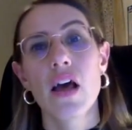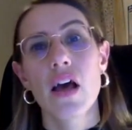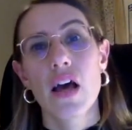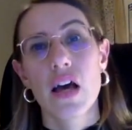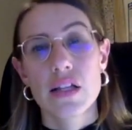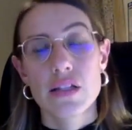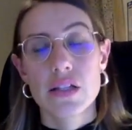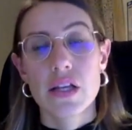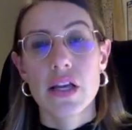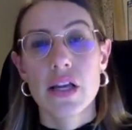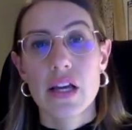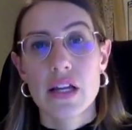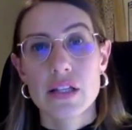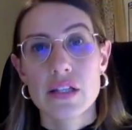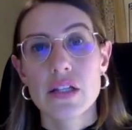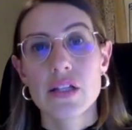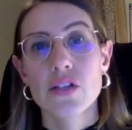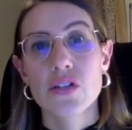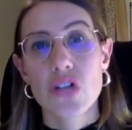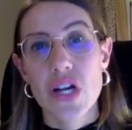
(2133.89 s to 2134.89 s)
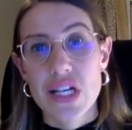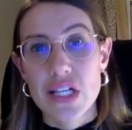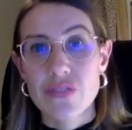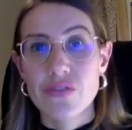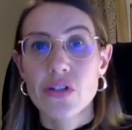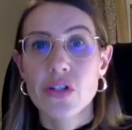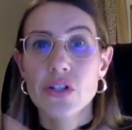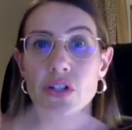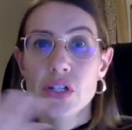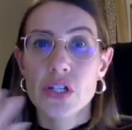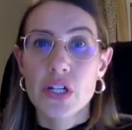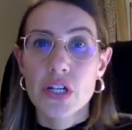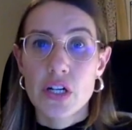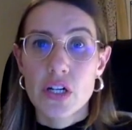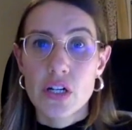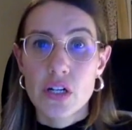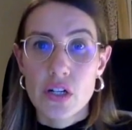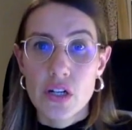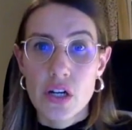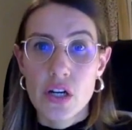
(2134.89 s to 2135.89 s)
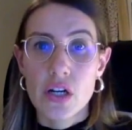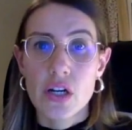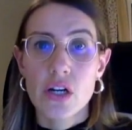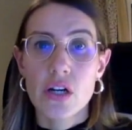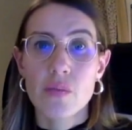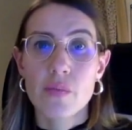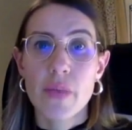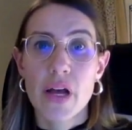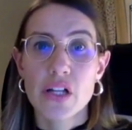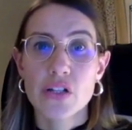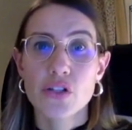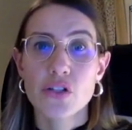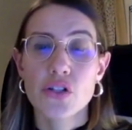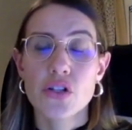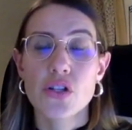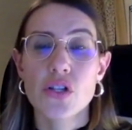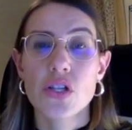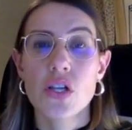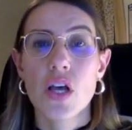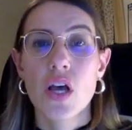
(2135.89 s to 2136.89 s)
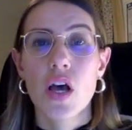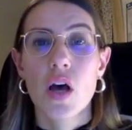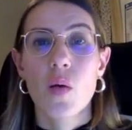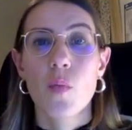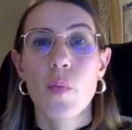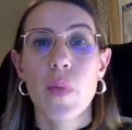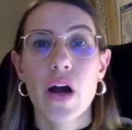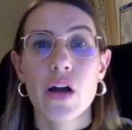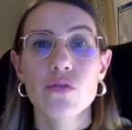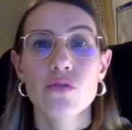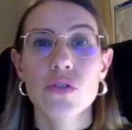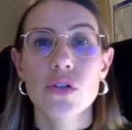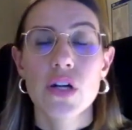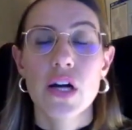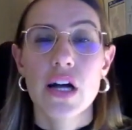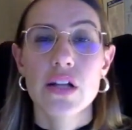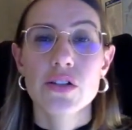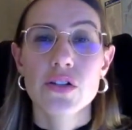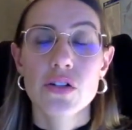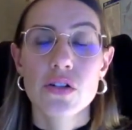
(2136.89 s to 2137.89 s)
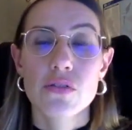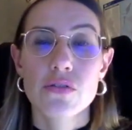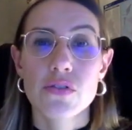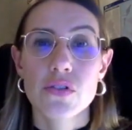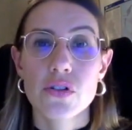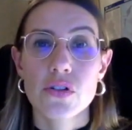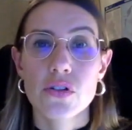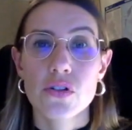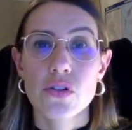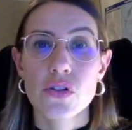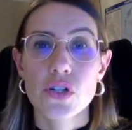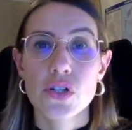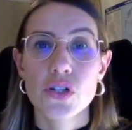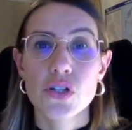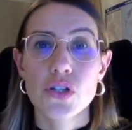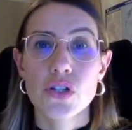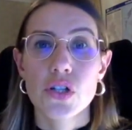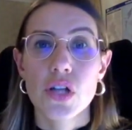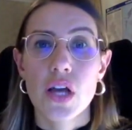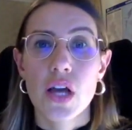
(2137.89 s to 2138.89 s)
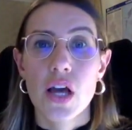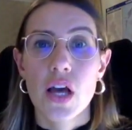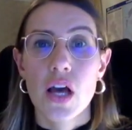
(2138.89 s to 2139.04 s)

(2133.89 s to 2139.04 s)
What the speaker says: and they can transfer their pensions back to the country of origin,